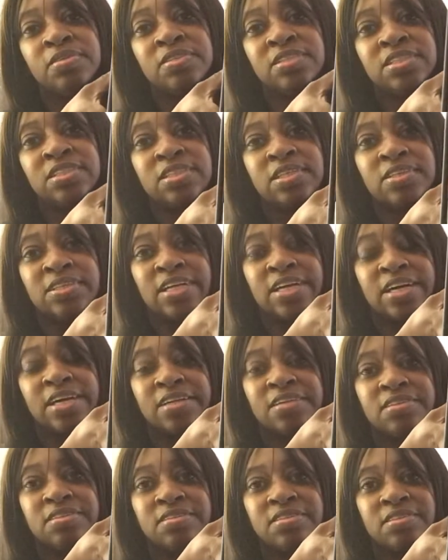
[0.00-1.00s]
So
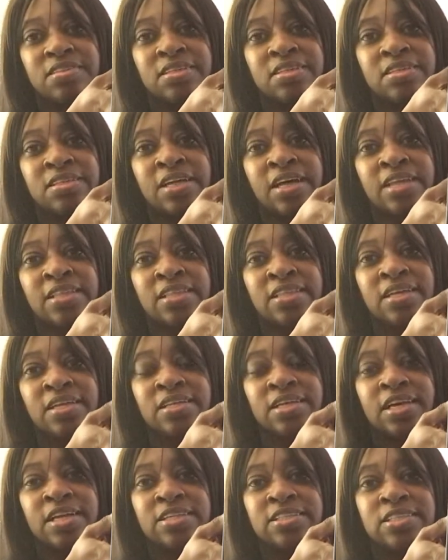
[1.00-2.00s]
yeah, I think
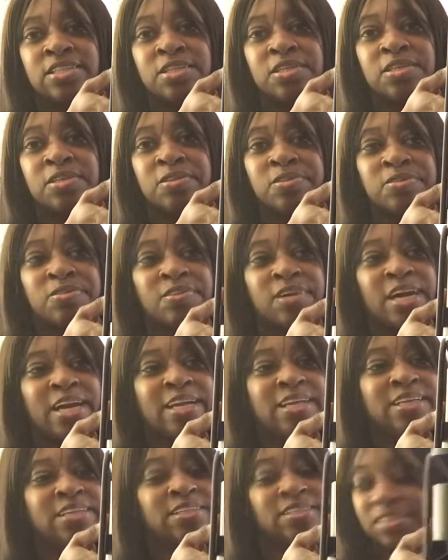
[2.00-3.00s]
that is cute,
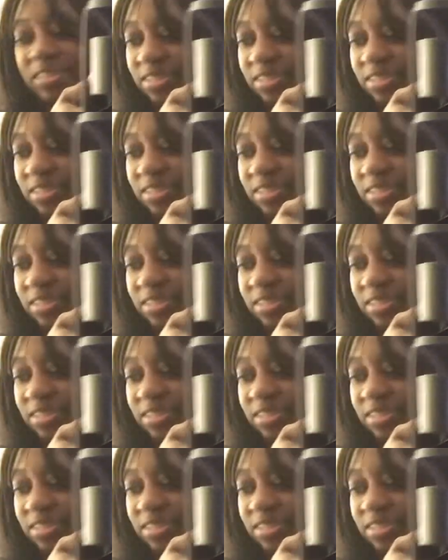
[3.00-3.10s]
right?